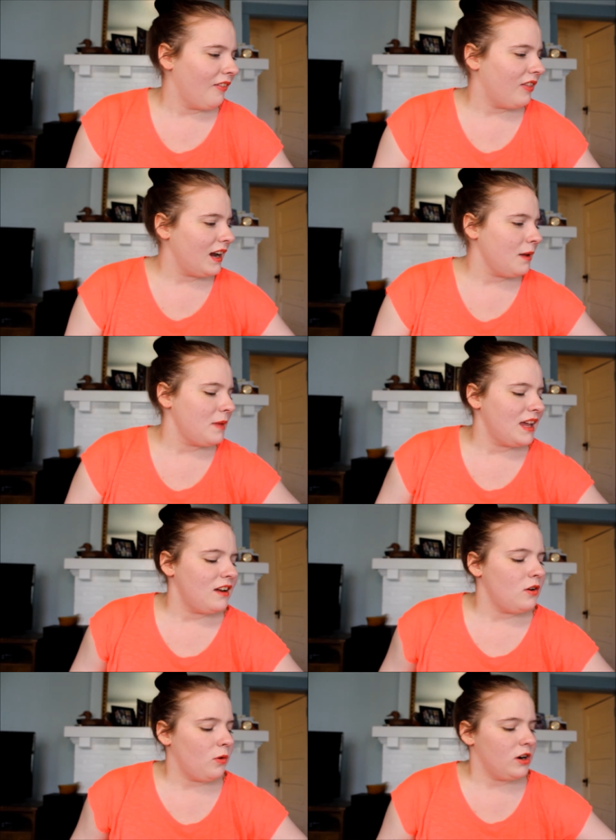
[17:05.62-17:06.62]
Then I made
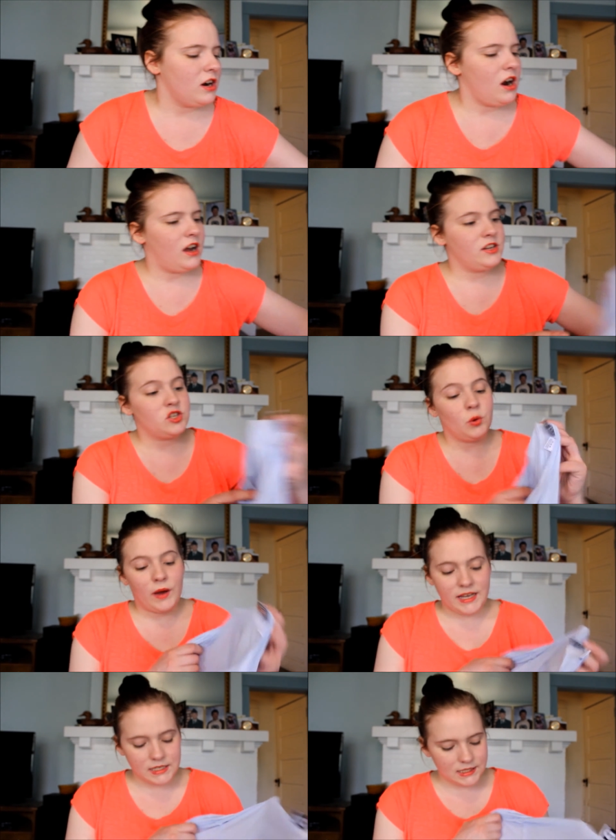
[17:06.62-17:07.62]
an order on
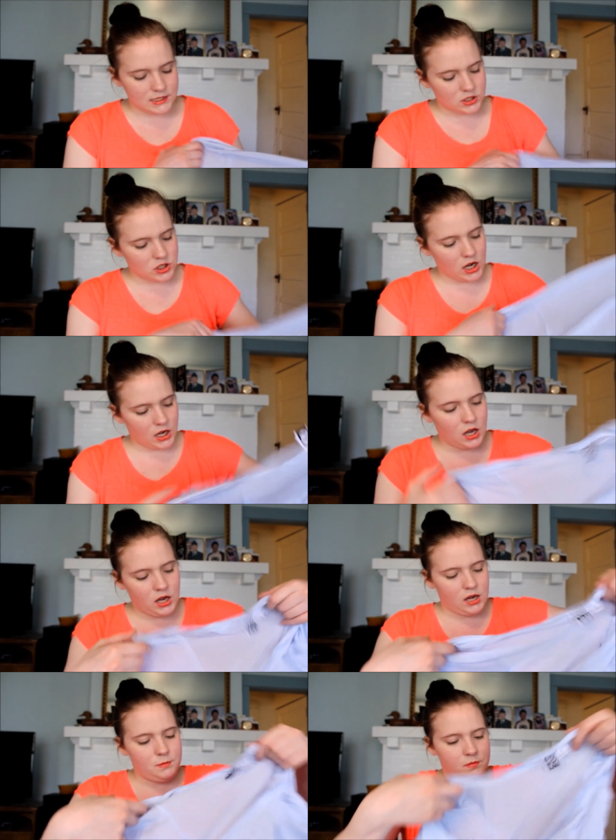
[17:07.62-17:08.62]

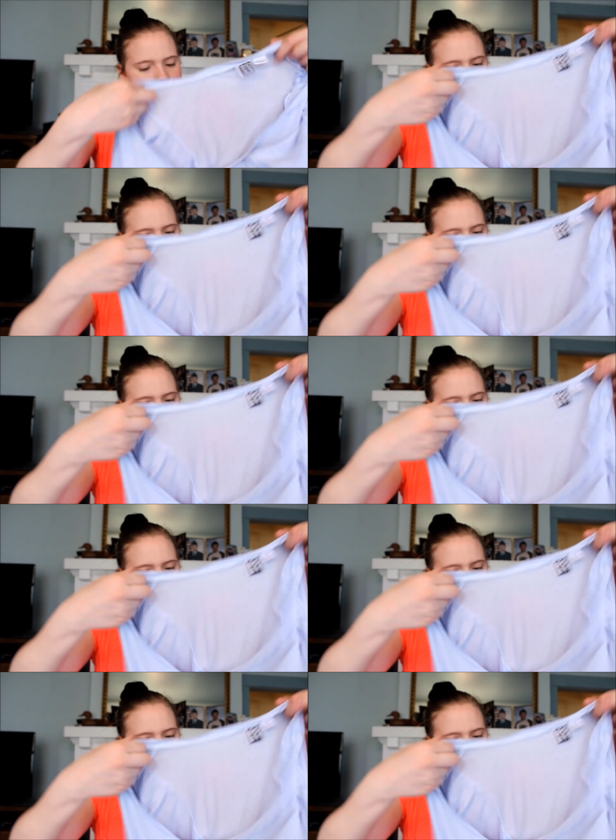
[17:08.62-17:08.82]
twice.com